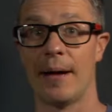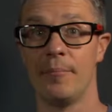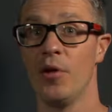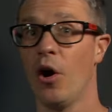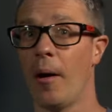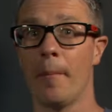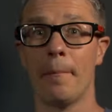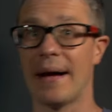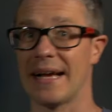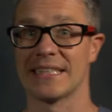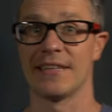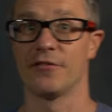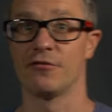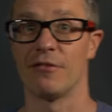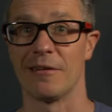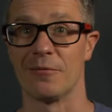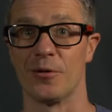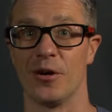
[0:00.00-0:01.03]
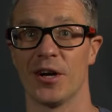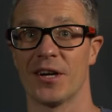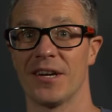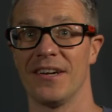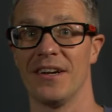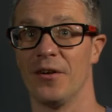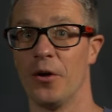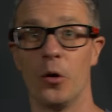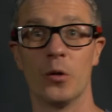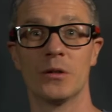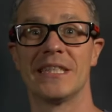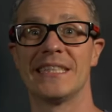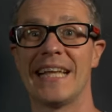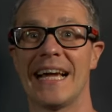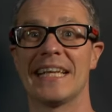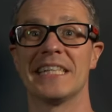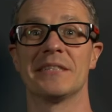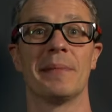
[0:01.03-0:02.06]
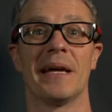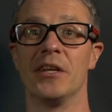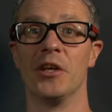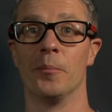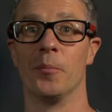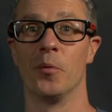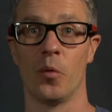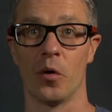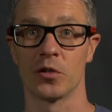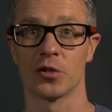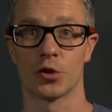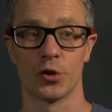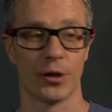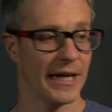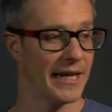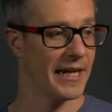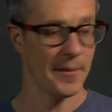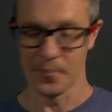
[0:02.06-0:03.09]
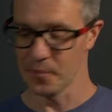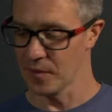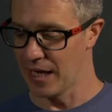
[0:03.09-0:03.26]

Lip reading: I'm not a massive thread worker. Haunted deck is my number one trick.